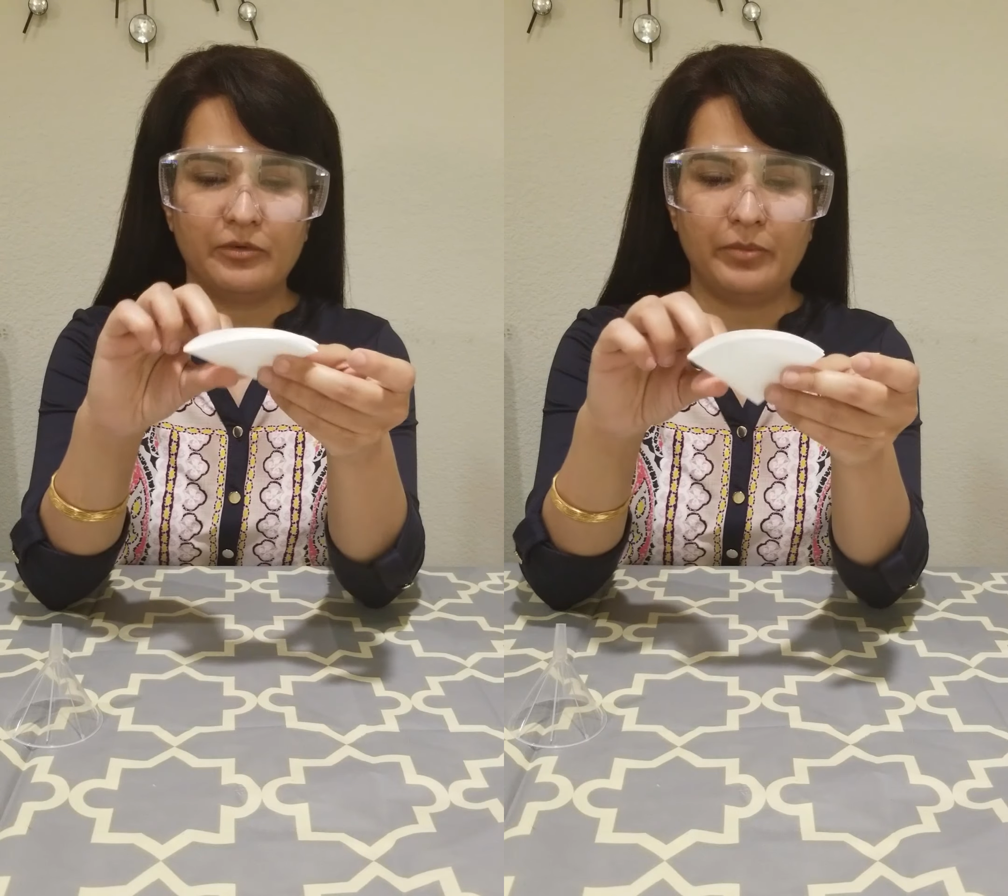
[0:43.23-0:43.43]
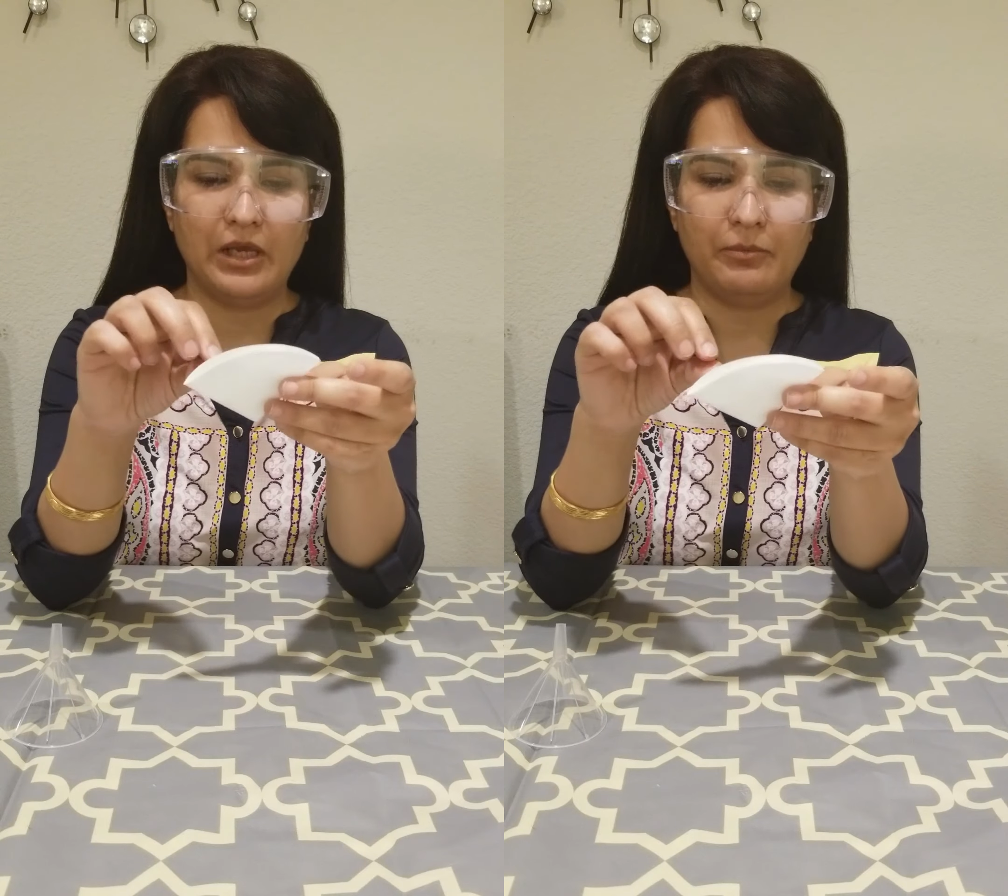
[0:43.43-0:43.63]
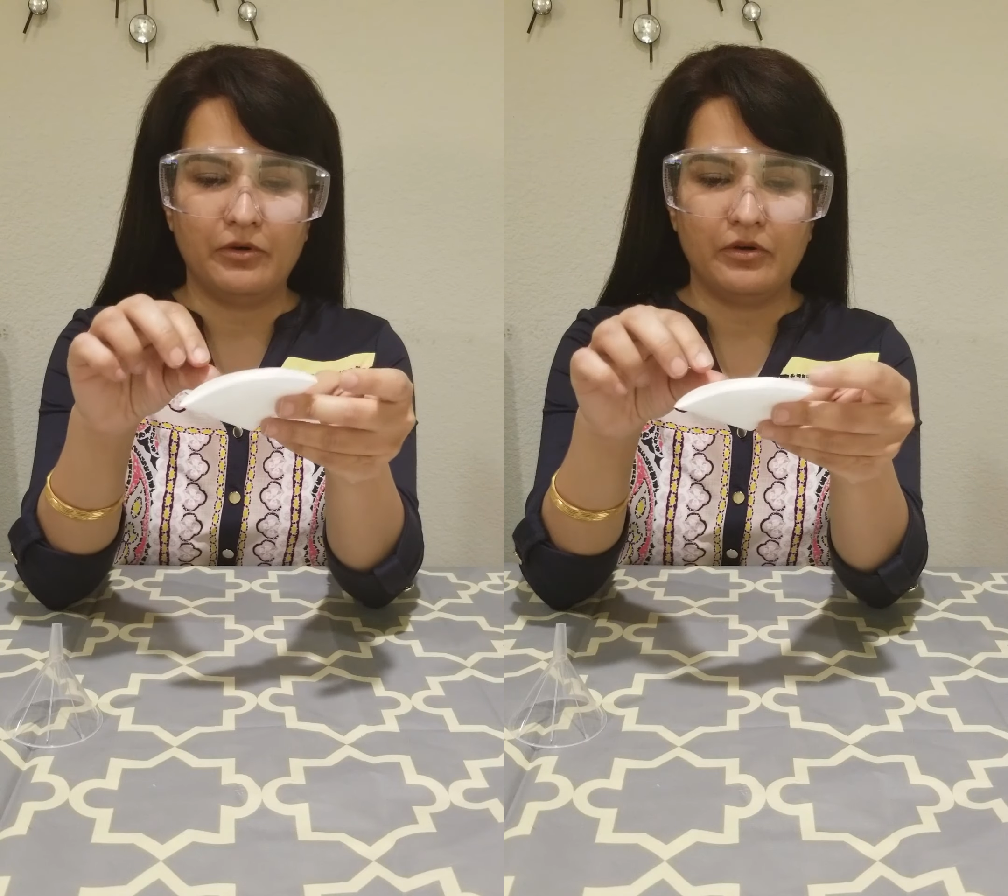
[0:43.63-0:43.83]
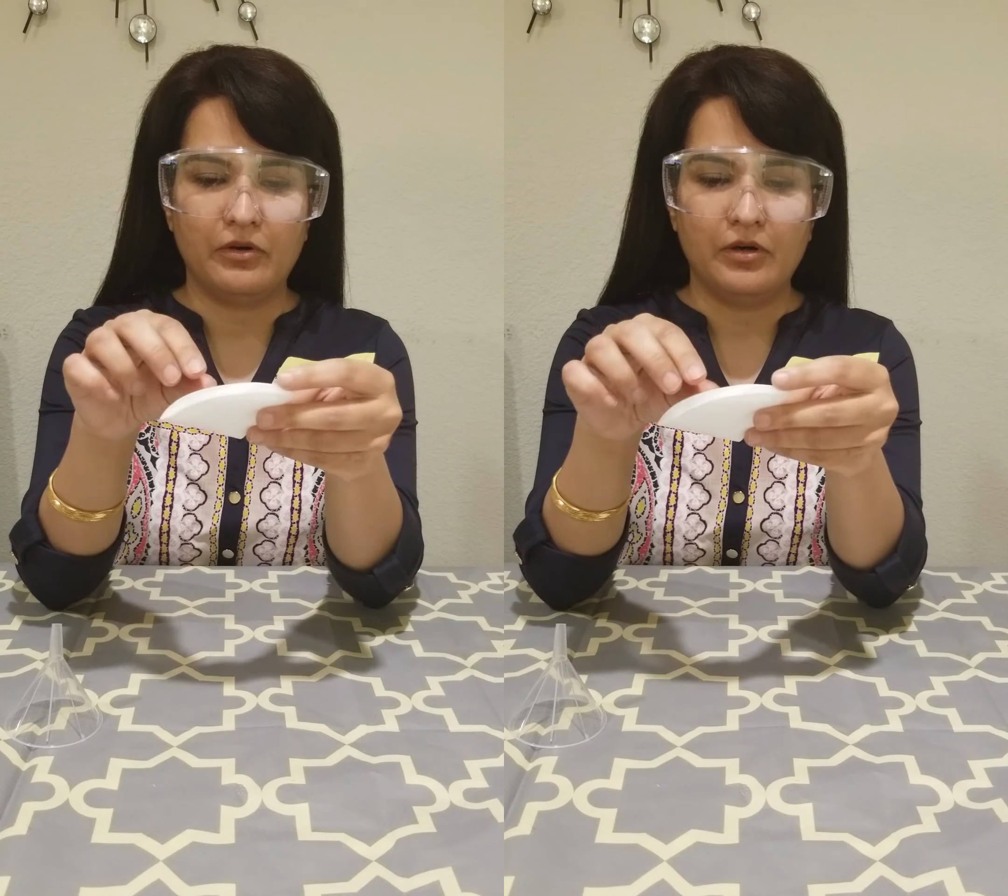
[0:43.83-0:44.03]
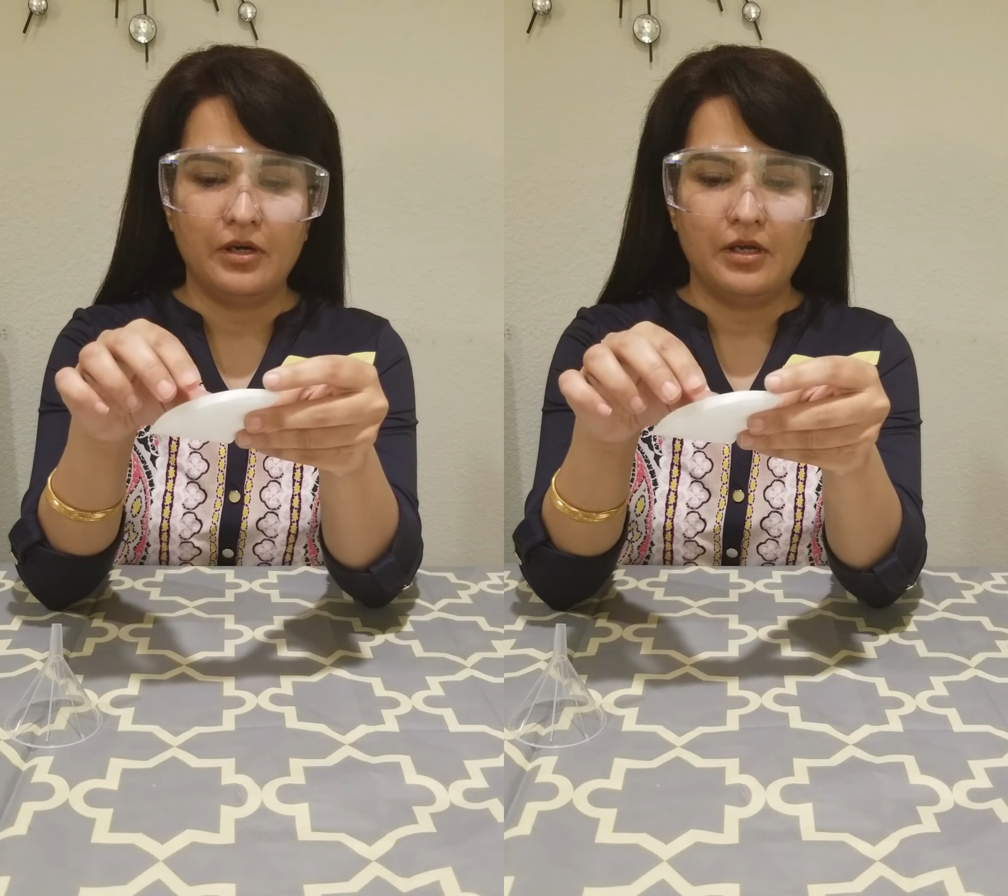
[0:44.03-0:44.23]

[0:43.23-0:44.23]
paper,